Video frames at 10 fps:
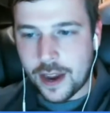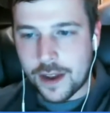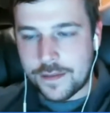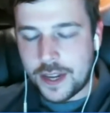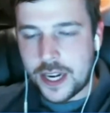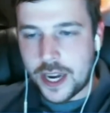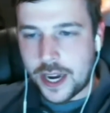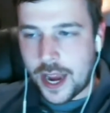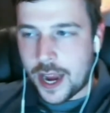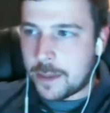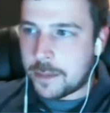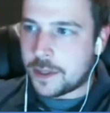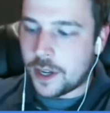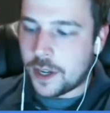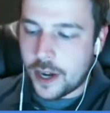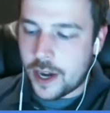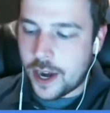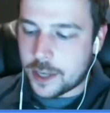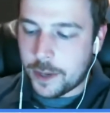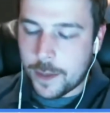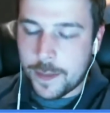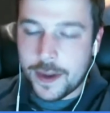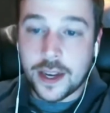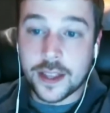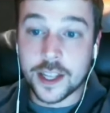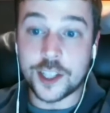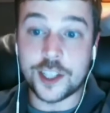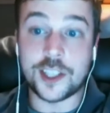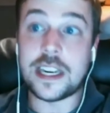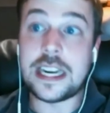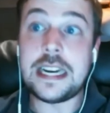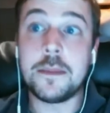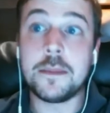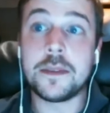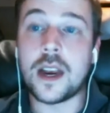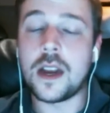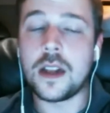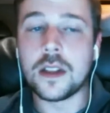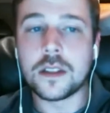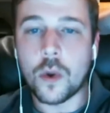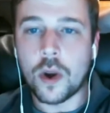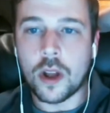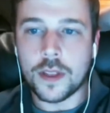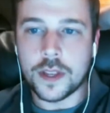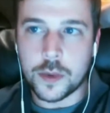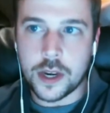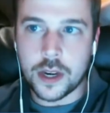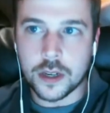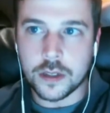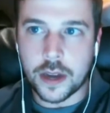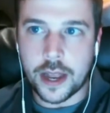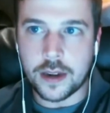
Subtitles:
of video games, did any of you guys pick up anything in the Steam sales going on this week? And